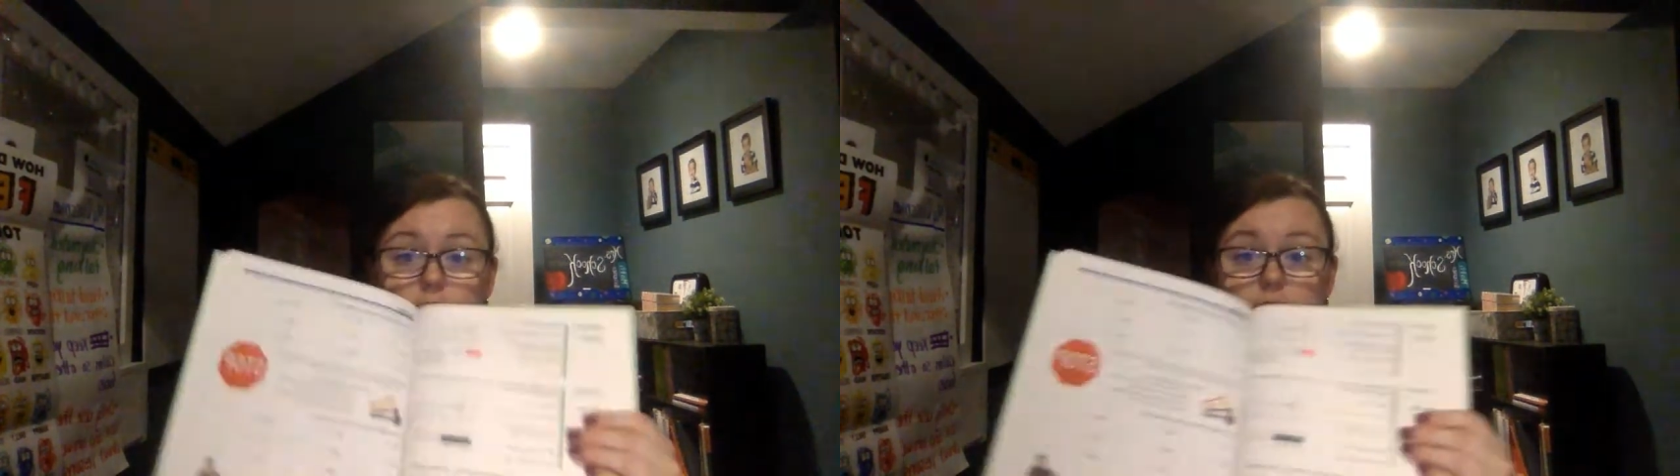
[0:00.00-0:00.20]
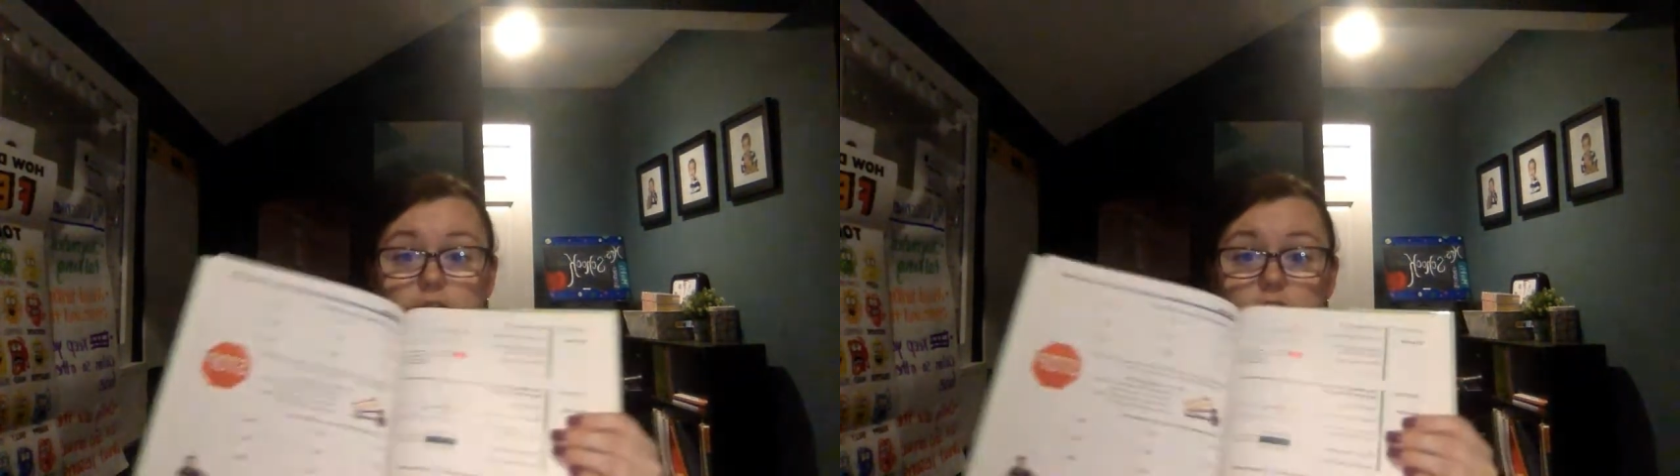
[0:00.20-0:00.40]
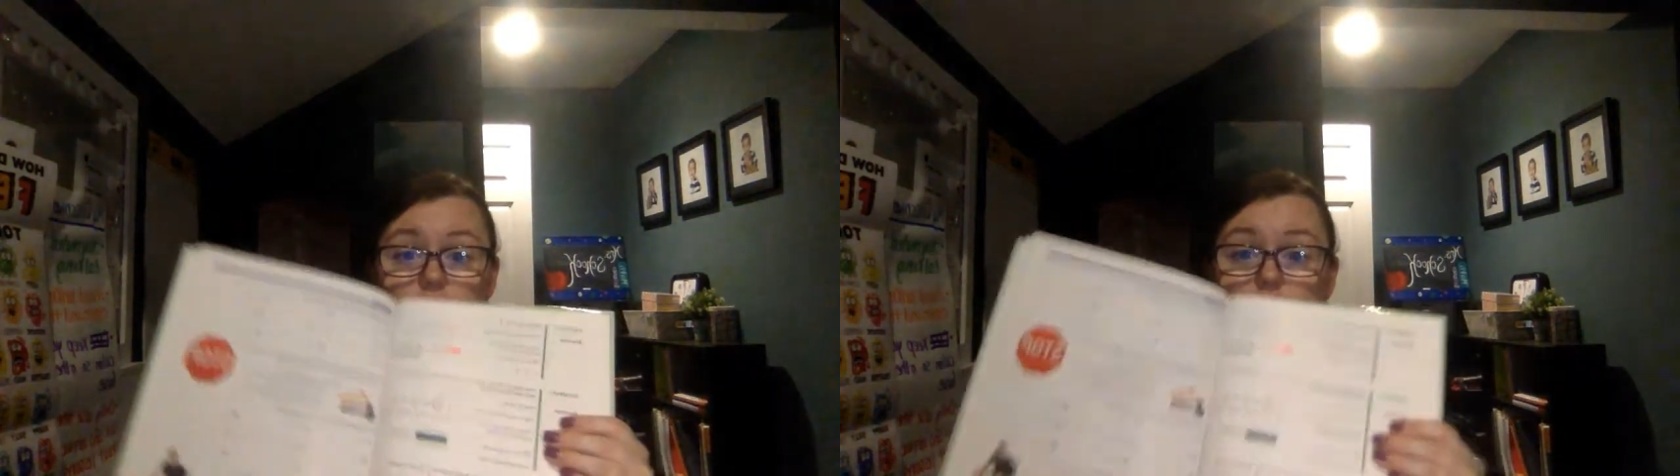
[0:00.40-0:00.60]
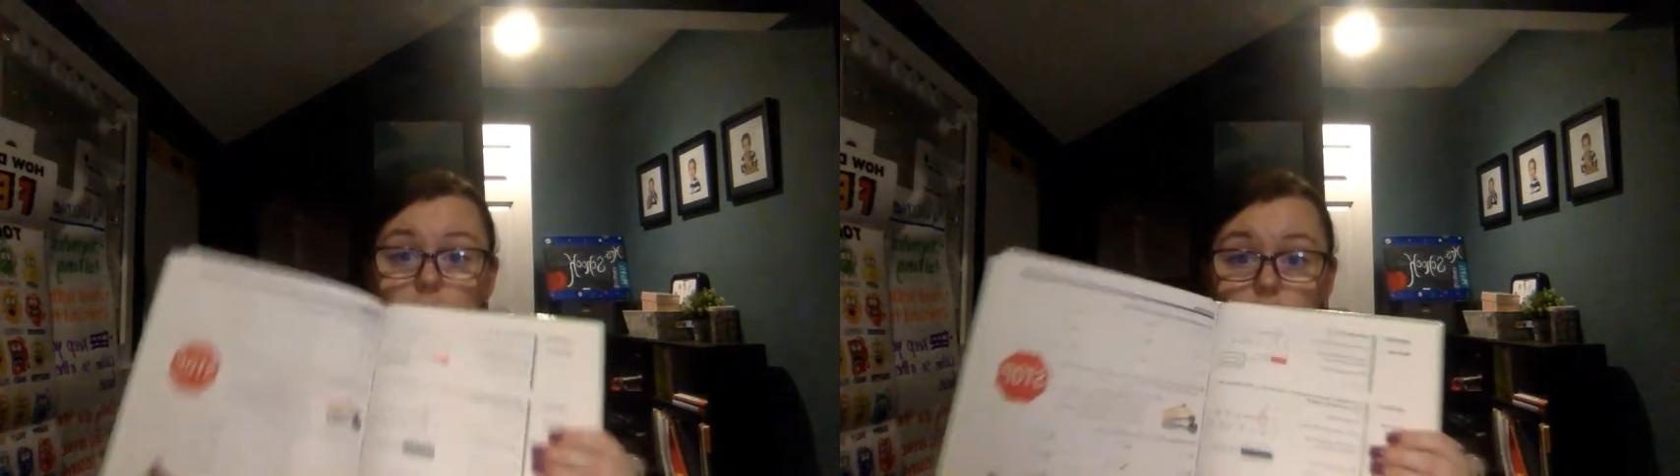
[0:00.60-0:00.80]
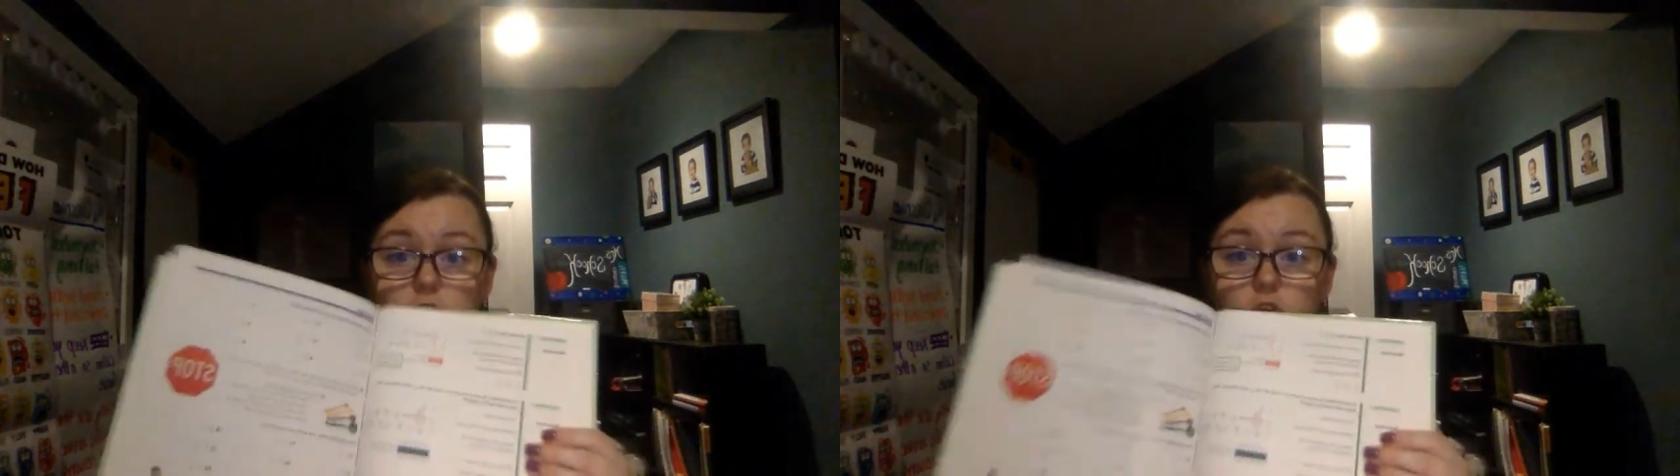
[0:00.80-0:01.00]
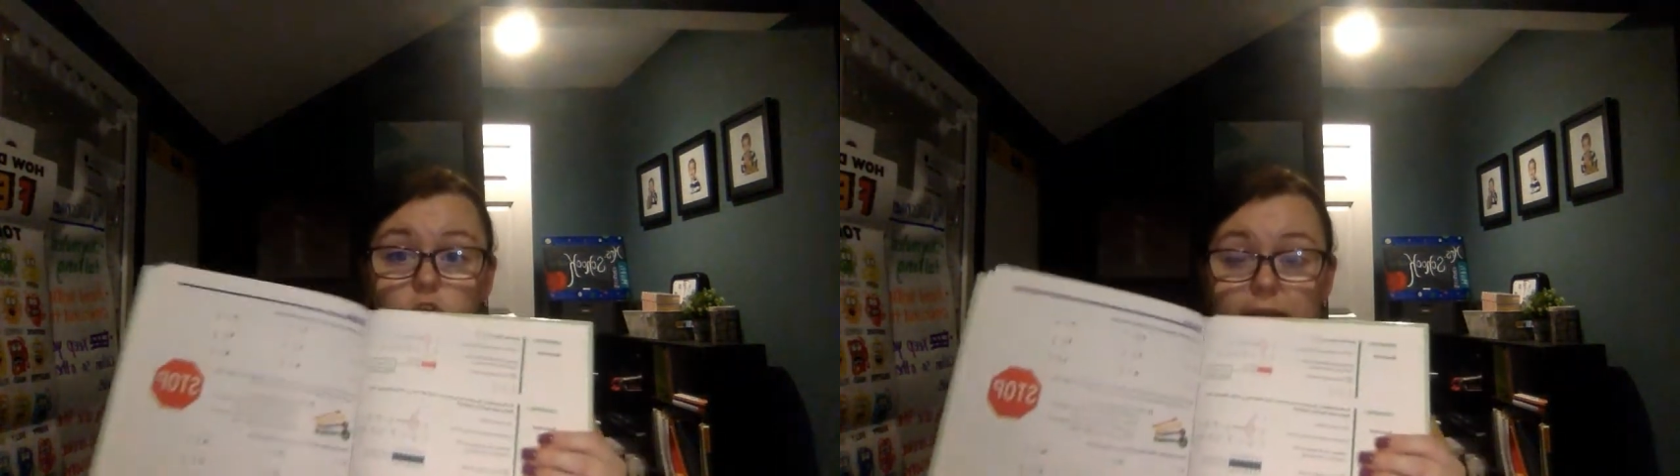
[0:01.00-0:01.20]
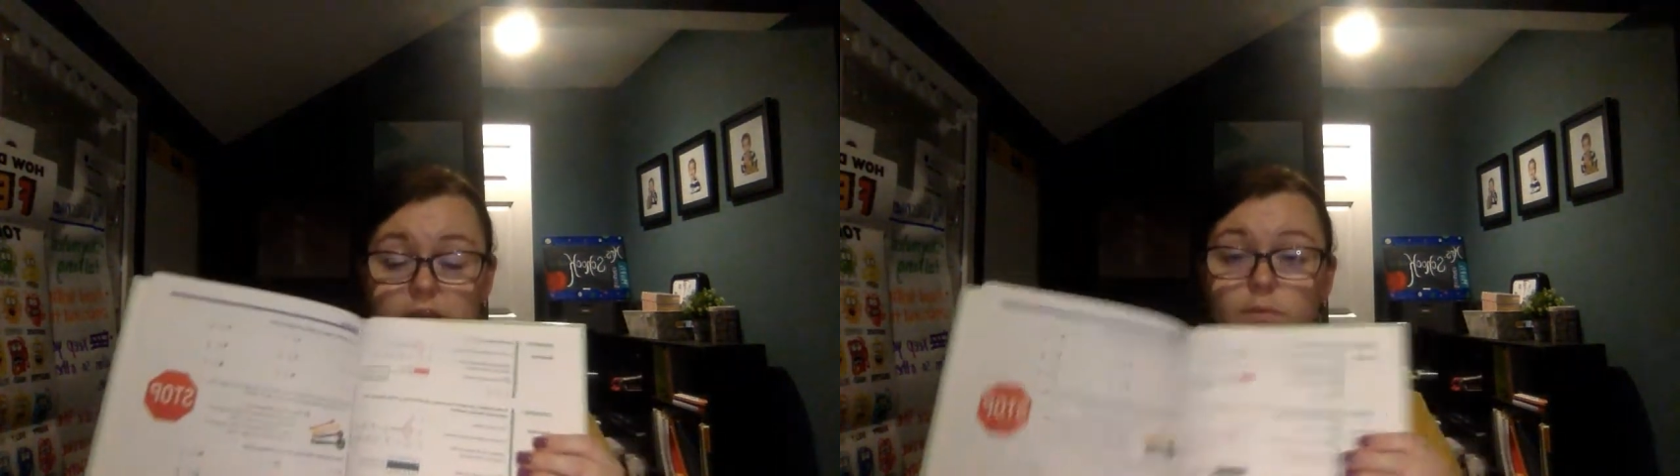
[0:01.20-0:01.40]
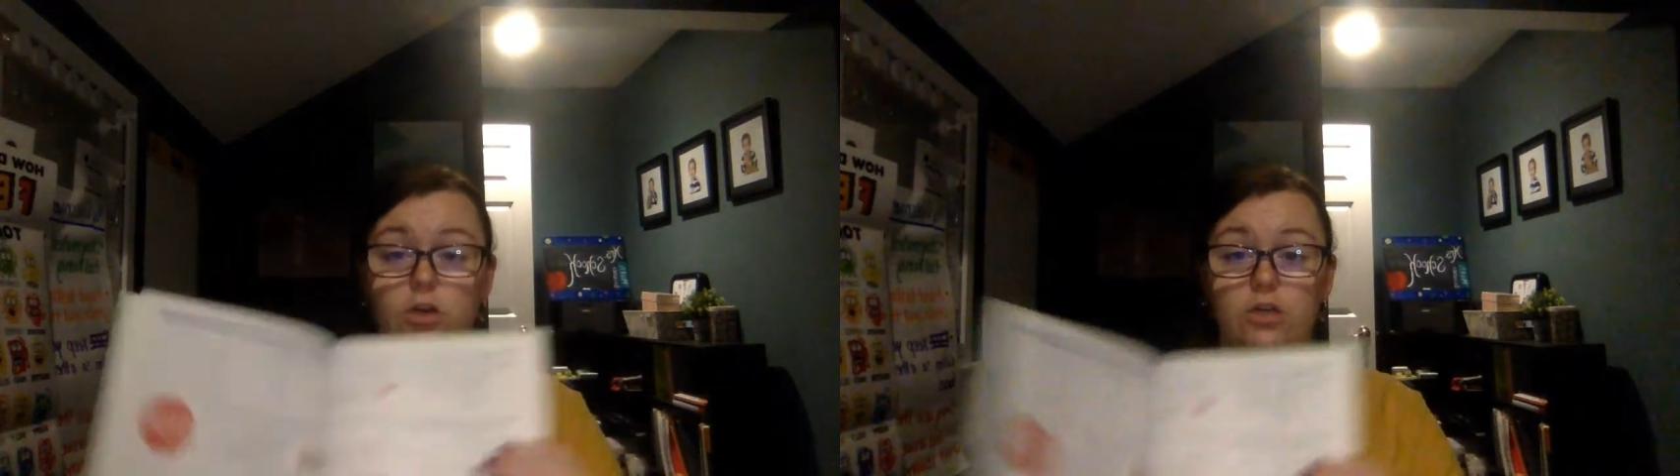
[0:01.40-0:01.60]
These are middle school
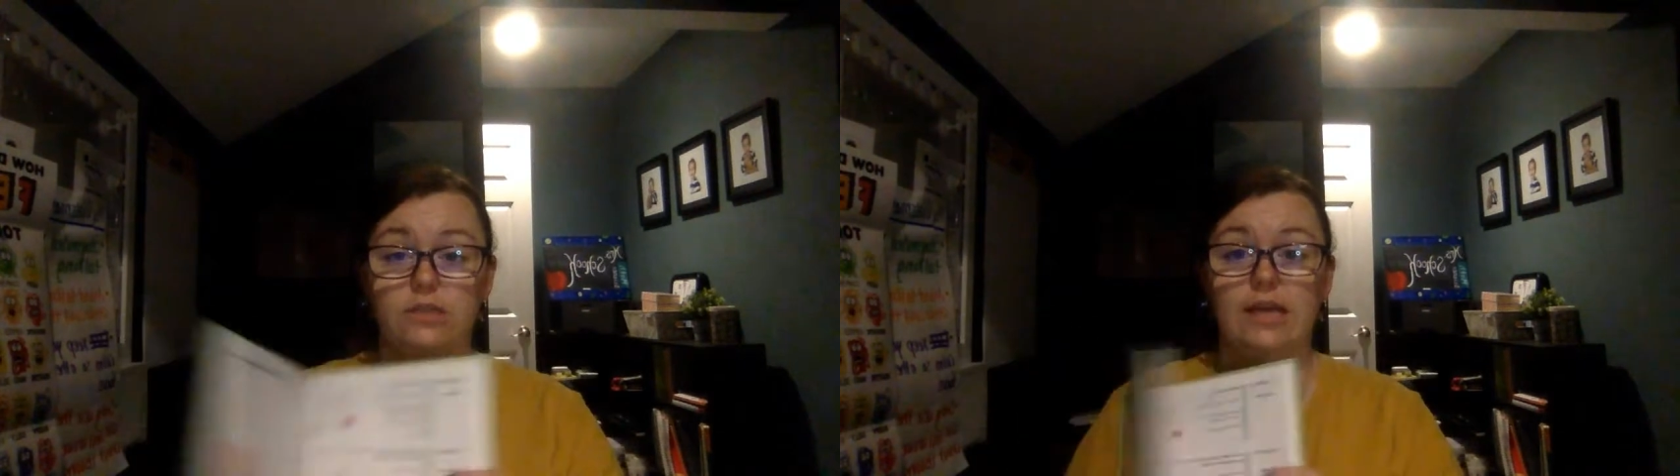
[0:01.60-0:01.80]
math books